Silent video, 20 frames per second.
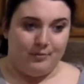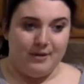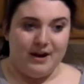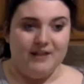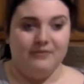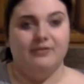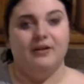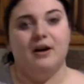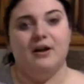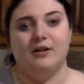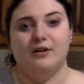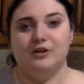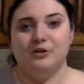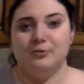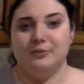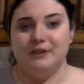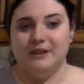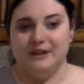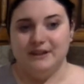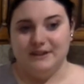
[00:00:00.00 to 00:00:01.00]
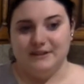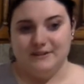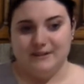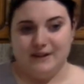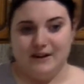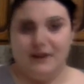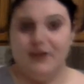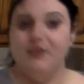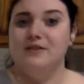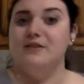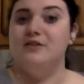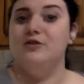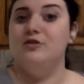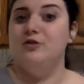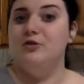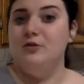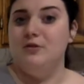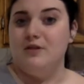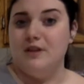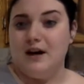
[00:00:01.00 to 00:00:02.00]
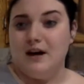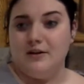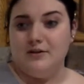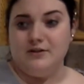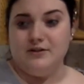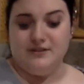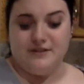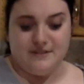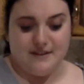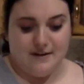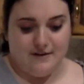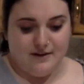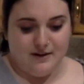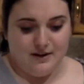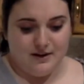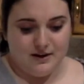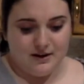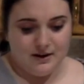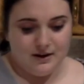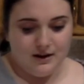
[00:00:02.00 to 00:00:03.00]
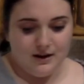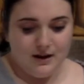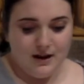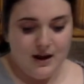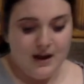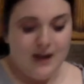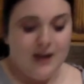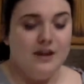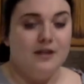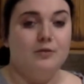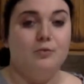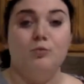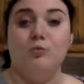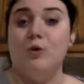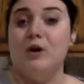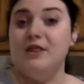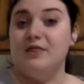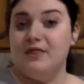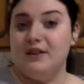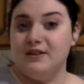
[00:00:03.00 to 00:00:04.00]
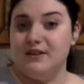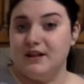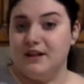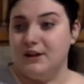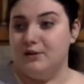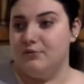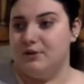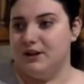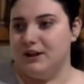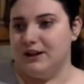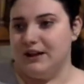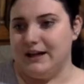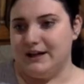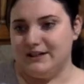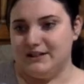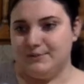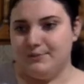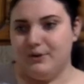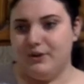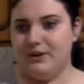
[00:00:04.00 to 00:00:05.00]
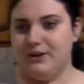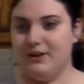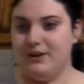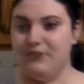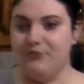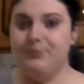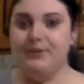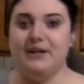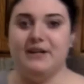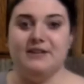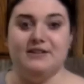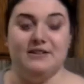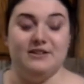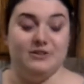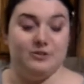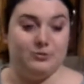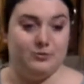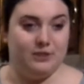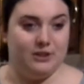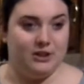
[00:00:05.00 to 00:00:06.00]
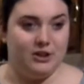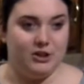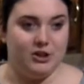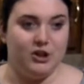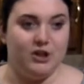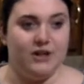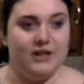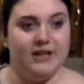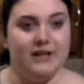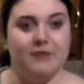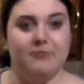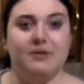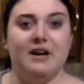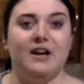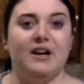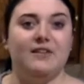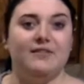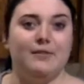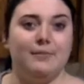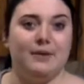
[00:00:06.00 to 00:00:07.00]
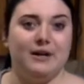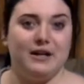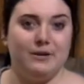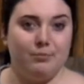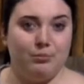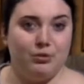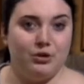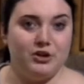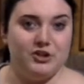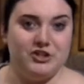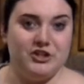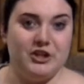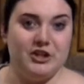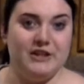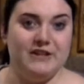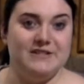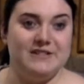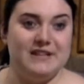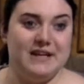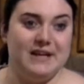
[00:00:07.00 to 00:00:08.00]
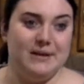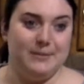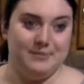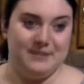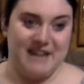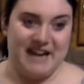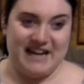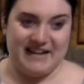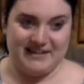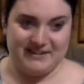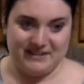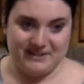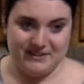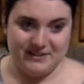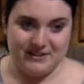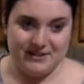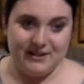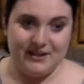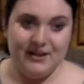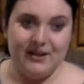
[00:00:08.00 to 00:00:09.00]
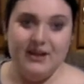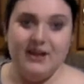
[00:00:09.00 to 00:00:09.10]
My father has been leasing since 2007. The one thing that he really likes about it is because he's a realtor, he can write off a bigger portion on his income taxes.